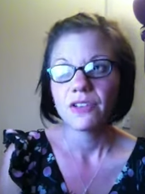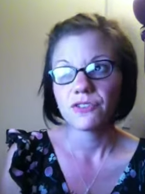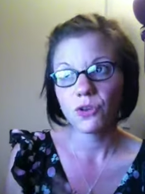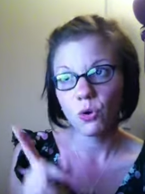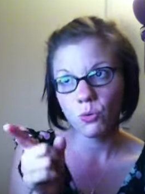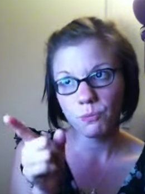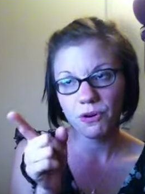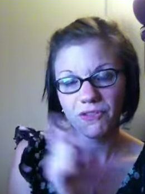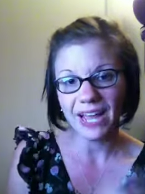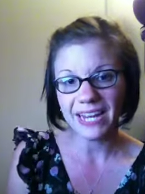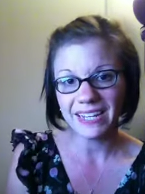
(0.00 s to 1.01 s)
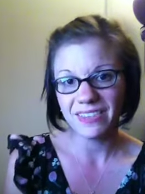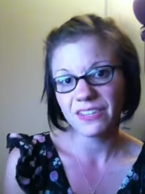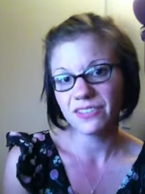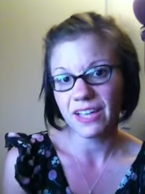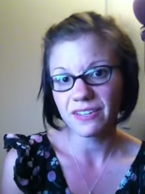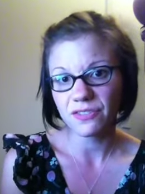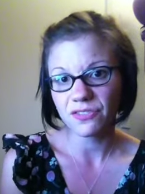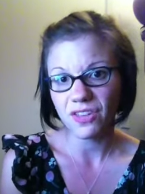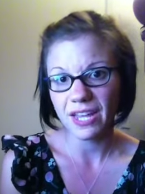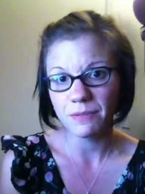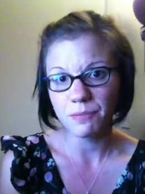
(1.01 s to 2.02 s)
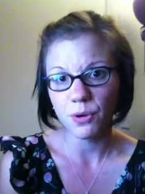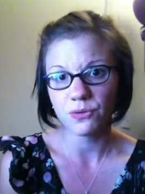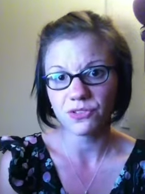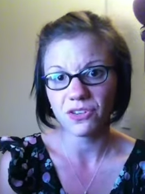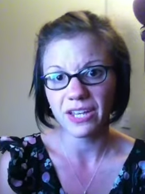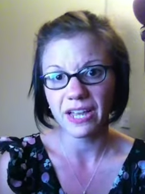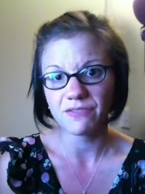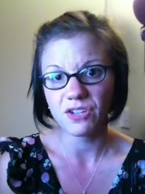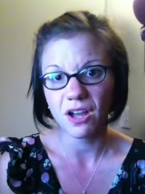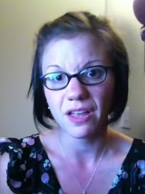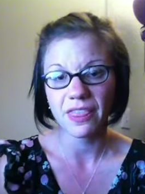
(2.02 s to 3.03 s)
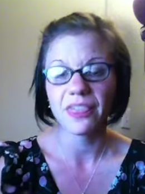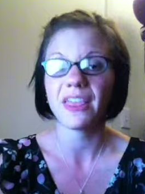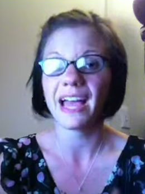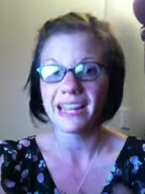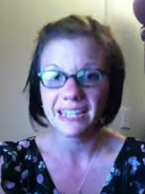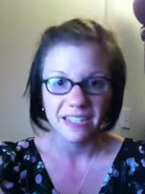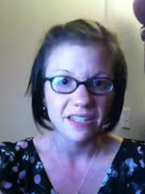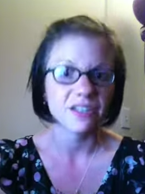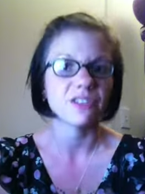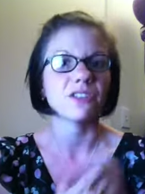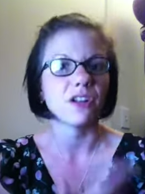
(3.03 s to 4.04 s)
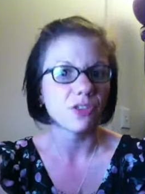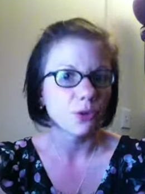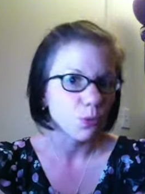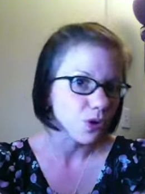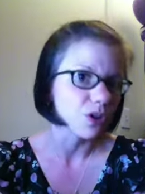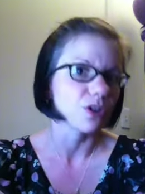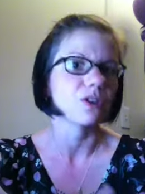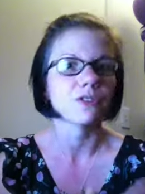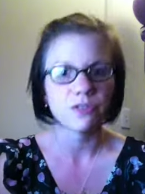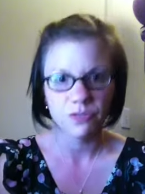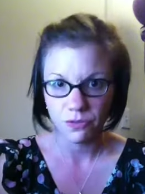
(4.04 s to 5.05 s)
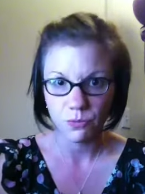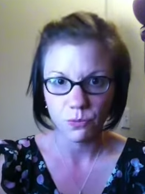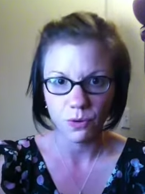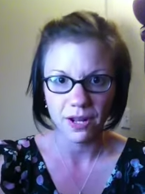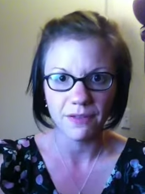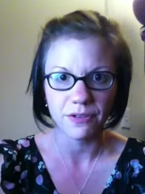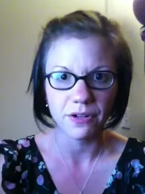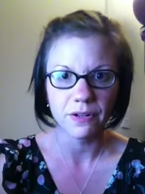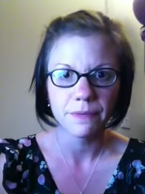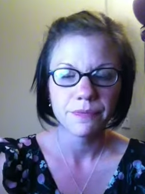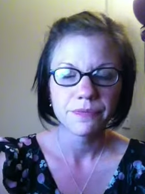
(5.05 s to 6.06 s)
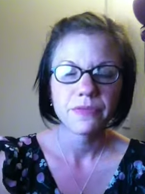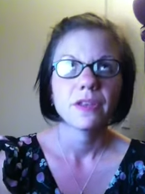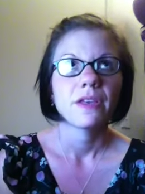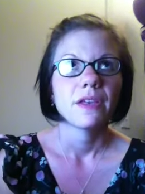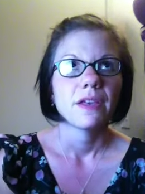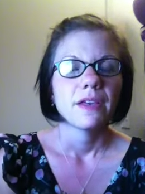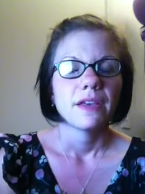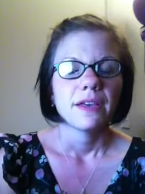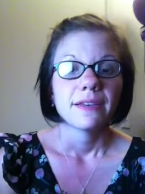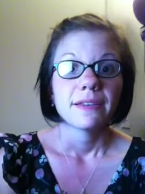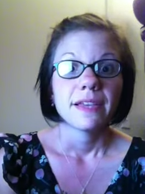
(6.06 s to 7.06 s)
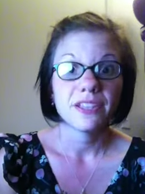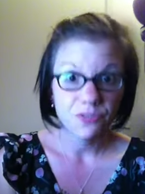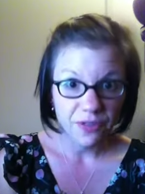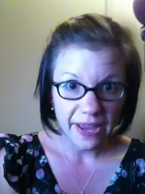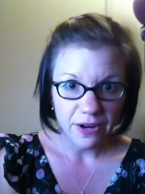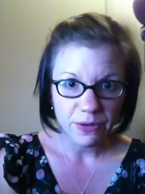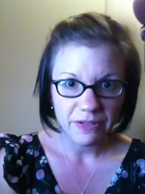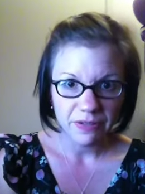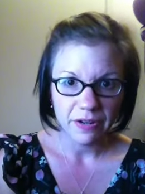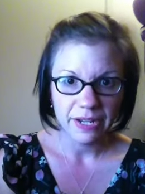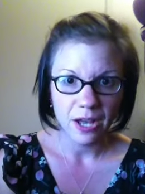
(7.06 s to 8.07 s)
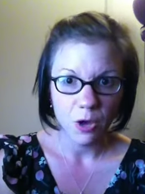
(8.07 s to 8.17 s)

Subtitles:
So providing these kinds of signposts like I've done, that is, in other words, whatever, is very, very